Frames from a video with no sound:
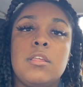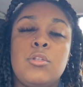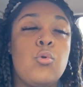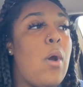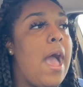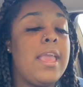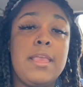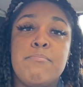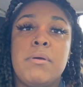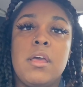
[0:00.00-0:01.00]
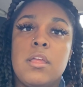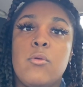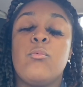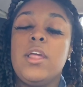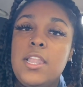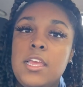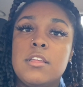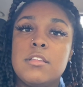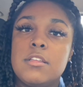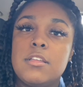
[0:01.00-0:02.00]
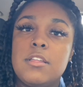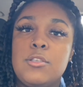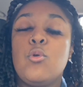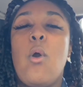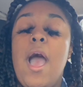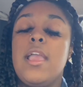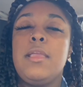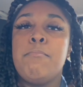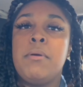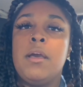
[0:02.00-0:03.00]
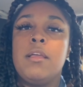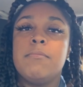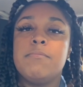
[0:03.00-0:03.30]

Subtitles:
Do I eat butt? Really? Do I eat butt?